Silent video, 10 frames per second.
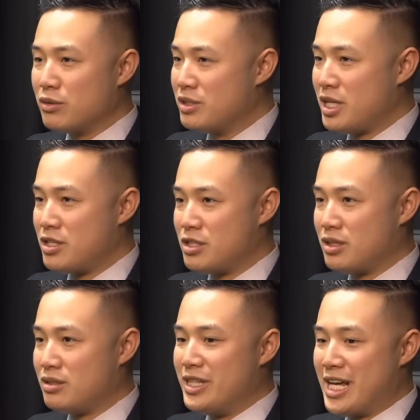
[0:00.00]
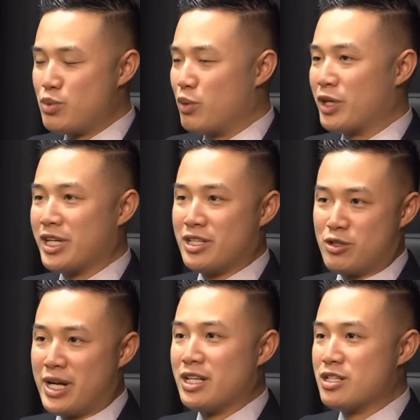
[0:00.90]
attention. That's what we're going to
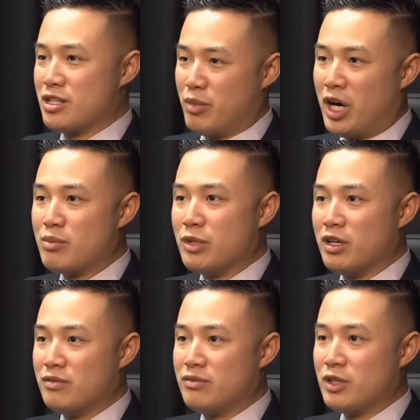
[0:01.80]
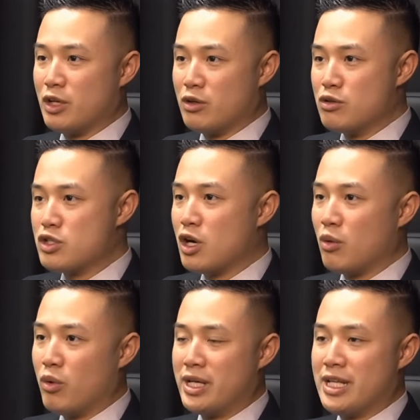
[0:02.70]
try to get to the bottom of, who saw
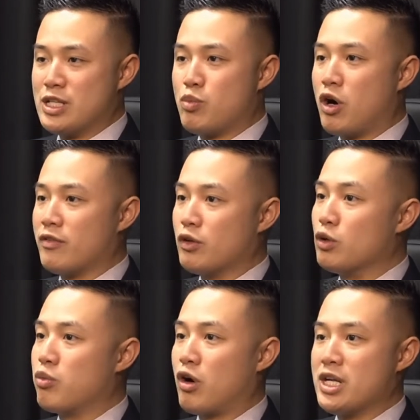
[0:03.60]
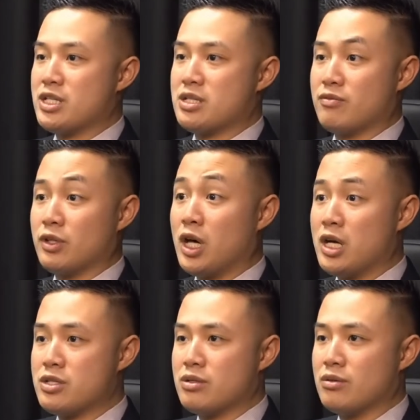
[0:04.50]
what. And that's part of the whole process of a
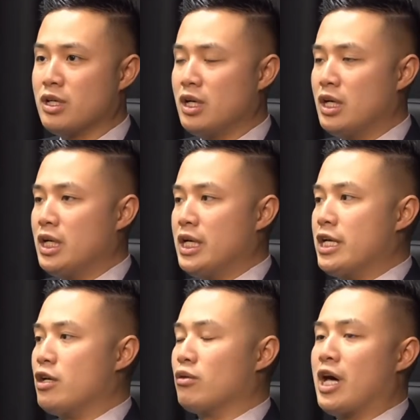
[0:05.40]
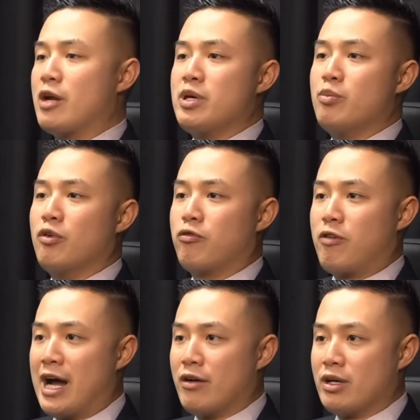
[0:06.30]
lawsuit. A lot of people
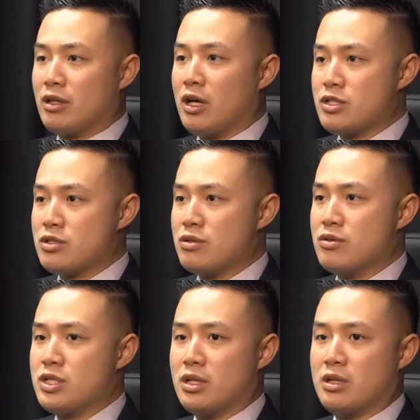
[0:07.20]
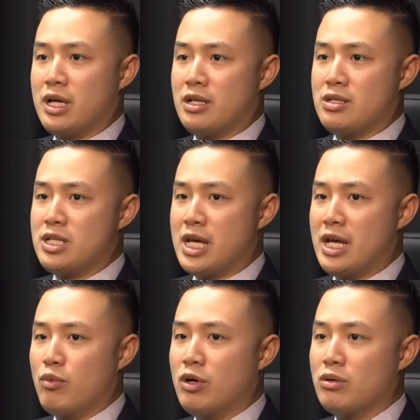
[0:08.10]
frown on lawsuits and say,
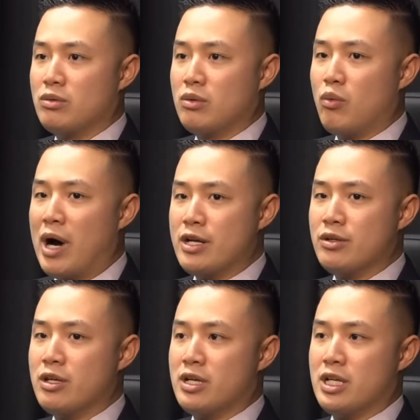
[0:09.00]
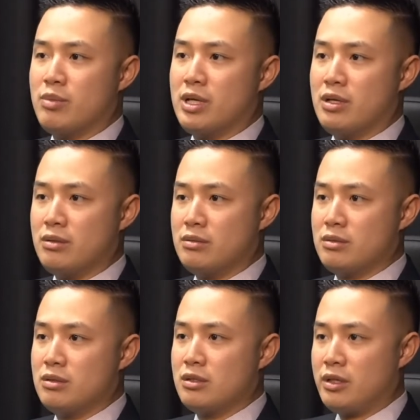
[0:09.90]
well, why do there need to be
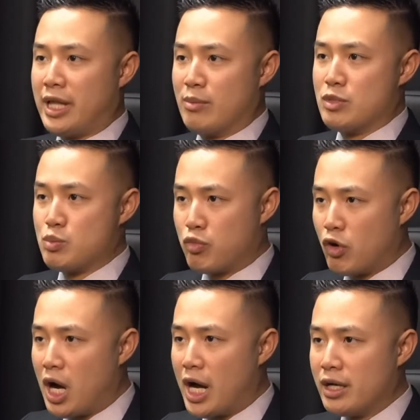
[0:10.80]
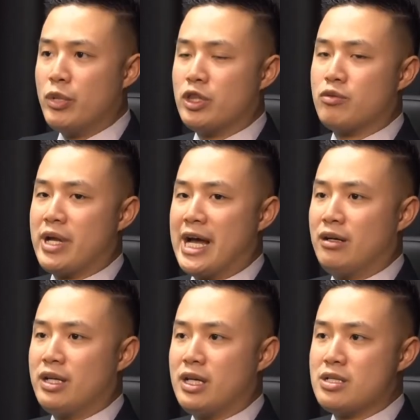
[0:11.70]
claims brought? But the
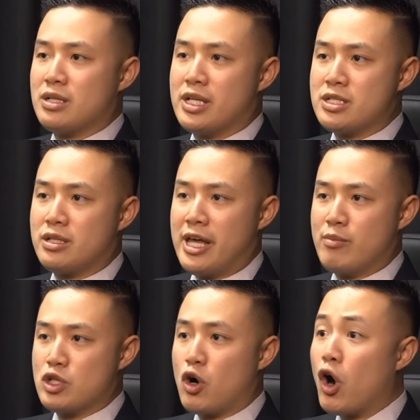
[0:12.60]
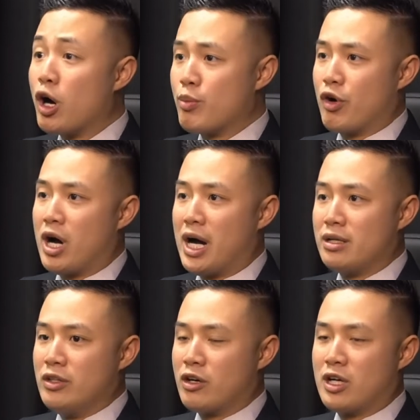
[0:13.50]
reality is, unless claims are brought,
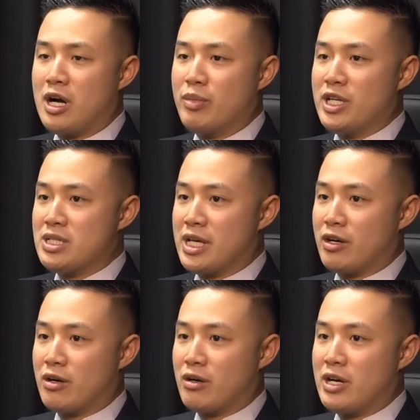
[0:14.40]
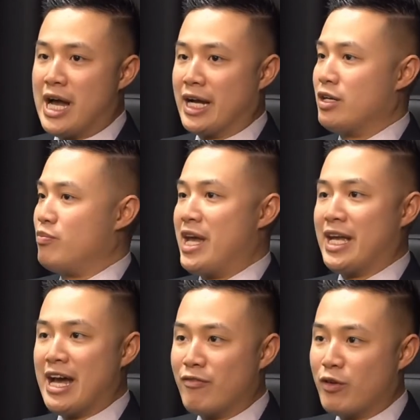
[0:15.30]
there are companies that are not going to make
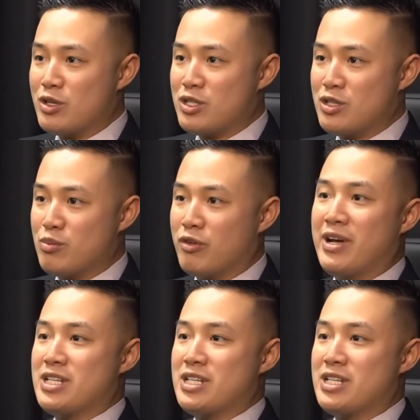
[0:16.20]
efforts to prevent